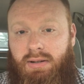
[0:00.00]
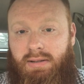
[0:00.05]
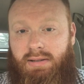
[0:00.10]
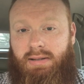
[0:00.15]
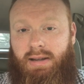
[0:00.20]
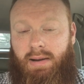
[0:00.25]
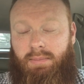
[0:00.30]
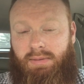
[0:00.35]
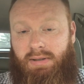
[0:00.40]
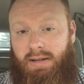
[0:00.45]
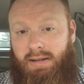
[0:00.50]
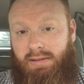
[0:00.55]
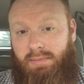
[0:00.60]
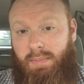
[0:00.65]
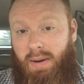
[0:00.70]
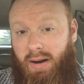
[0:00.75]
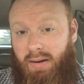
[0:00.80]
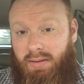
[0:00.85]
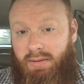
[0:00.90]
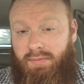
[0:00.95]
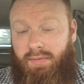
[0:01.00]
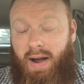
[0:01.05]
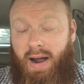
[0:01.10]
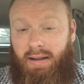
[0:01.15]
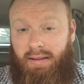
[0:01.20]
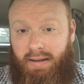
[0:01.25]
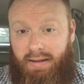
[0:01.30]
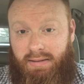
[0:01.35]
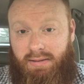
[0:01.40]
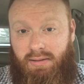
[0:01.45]
and same-sex marriage
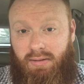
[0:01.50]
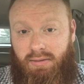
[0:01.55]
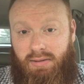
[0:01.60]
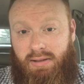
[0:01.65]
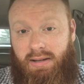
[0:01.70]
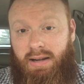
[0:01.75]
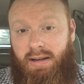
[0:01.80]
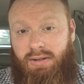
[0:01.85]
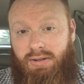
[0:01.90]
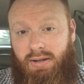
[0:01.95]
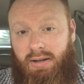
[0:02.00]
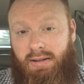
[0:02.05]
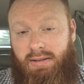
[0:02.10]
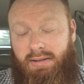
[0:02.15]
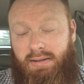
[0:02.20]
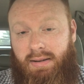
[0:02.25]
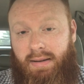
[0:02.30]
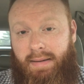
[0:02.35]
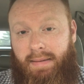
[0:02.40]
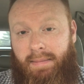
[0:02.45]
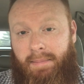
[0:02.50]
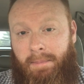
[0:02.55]
violates those teachings.